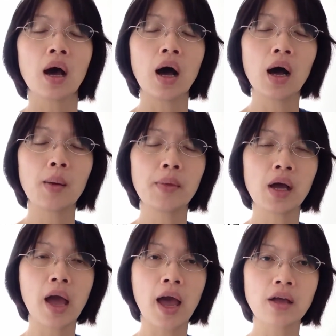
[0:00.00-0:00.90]

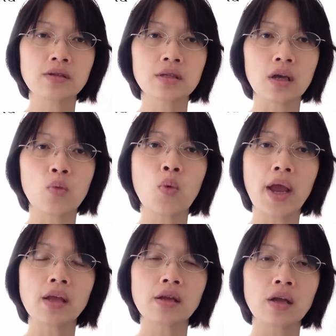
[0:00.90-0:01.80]
And
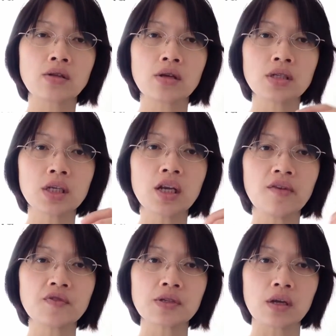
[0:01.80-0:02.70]
when the tea
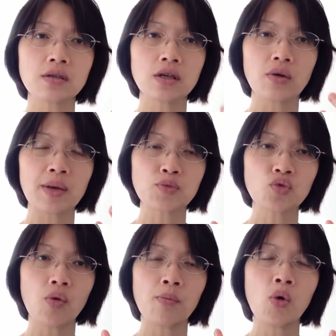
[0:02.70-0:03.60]
leaves,
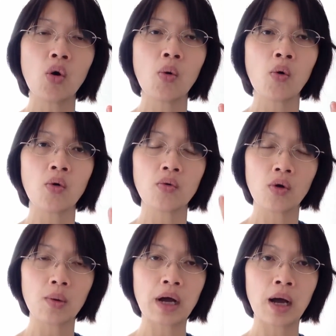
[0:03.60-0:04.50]
absorb more
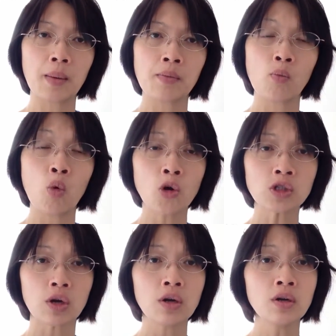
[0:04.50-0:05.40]

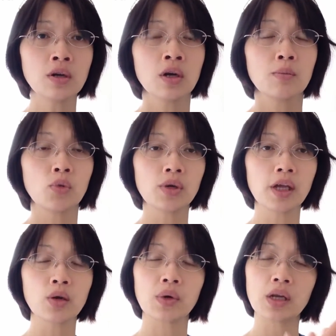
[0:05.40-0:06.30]
water, more
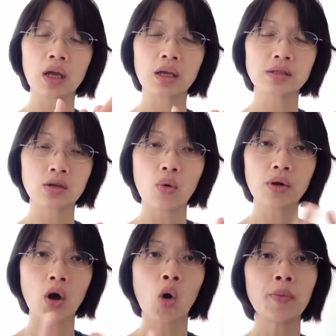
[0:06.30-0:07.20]
liquid, it's going
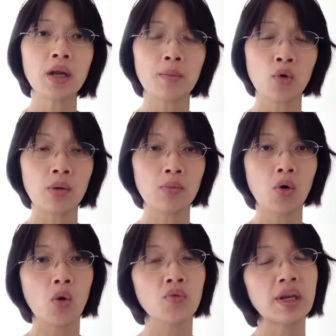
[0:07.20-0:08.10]
to open up more and
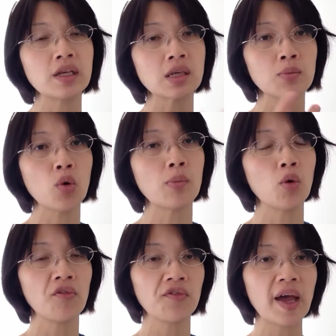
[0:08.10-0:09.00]
more, releasing more and
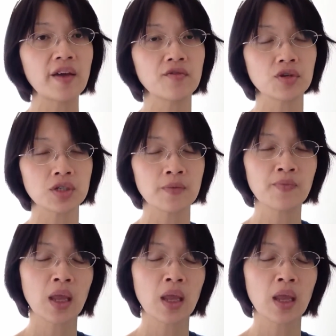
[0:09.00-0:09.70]
more flavors.